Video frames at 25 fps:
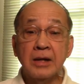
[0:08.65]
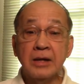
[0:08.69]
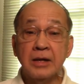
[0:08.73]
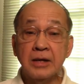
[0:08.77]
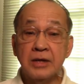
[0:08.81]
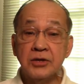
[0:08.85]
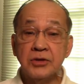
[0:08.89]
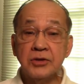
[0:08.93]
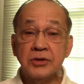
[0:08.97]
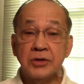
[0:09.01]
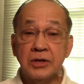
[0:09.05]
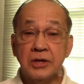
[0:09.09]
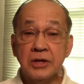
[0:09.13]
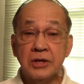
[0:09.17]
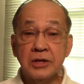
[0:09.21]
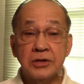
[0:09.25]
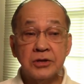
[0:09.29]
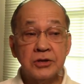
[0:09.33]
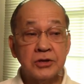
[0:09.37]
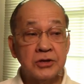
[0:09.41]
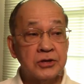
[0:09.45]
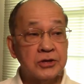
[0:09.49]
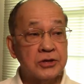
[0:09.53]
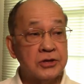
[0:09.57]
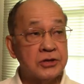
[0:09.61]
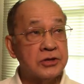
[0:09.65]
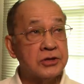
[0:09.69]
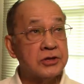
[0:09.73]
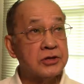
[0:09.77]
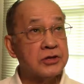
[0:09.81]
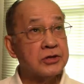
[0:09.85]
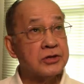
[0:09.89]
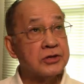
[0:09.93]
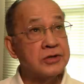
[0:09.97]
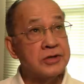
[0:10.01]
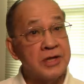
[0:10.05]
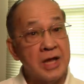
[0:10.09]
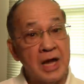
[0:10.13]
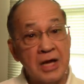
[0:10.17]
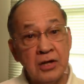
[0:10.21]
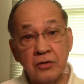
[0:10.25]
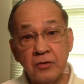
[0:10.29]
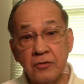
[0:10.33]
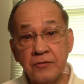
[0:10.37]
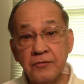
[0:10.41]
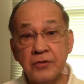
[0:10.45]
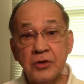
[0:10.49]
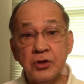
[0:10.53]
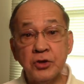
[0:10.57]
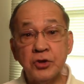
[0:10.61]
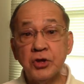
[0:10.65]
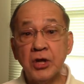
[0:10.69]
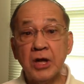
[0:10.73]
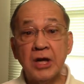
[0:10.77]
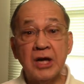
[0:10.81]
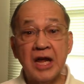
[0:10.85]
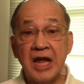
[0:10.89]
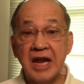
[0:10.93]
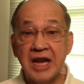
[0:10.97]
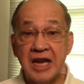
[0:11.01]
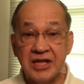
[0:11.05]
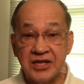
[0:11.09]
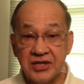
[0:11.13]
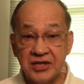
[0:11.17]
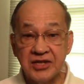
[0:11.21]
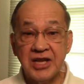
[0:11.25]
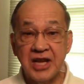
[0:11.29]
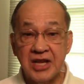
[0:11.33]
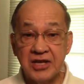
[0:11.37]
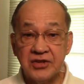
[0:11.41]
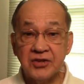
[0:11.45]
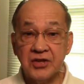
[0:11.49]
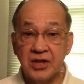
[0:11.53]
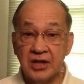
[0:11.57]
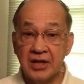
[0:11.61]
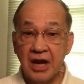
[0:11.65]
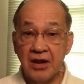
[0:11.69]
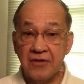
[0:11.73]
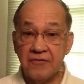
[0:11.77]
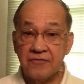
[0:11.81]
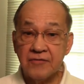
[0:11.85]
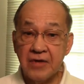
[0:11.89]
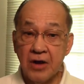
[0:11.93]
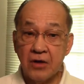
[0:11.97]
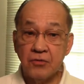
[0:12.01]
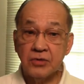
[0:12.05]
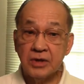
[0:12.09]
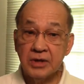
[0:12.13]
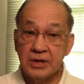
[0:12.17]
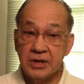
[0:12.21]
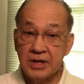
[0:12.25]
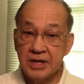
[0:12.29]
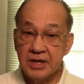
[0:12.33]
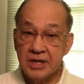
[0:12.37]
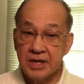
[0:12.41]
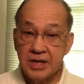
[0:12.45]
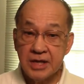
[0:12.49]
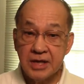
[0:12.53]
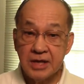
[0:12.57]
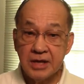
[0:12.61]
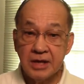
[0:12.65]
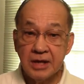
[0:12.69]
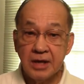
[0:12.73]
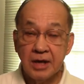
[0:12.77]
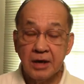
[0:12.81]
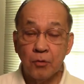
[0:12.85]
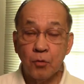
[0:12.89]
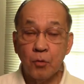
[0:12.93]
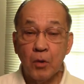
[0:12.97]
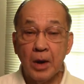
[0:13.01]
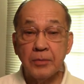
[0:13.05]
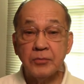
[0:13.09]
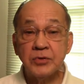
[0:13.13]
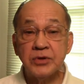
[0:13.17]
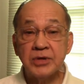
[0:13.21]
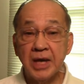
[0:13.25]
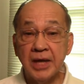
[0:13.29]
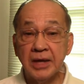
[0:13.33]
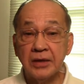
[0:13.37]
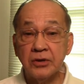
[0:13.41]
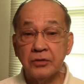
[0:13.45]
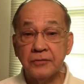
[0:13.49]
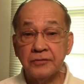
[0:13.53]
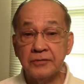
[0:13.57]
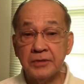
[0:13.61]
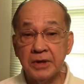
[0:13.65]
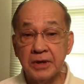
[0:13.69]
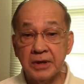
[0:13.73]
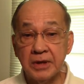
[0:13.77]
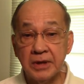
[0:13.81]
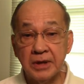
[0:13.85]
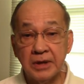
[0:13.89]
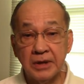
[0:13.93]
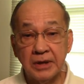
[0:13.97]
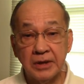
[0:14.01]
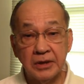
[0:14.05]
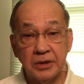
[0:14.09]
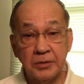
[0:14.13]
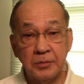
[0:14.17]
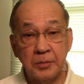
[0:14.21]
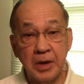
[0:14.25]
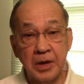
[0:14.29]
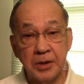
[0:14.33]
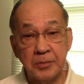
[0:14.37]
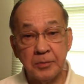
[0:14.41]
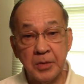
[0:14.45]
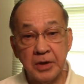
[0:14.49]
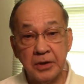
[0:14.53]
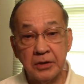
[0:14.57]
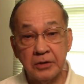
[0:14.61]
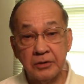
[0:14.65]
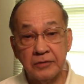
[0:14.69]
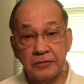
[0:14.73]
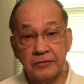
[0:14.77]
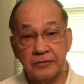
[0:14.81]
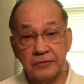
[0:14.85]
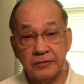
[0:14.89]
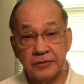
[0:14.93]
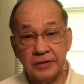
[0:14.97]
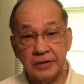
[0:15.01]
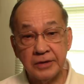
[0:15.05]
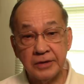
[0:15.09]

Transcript: This is not official in a sense that I found it in the website of the Department of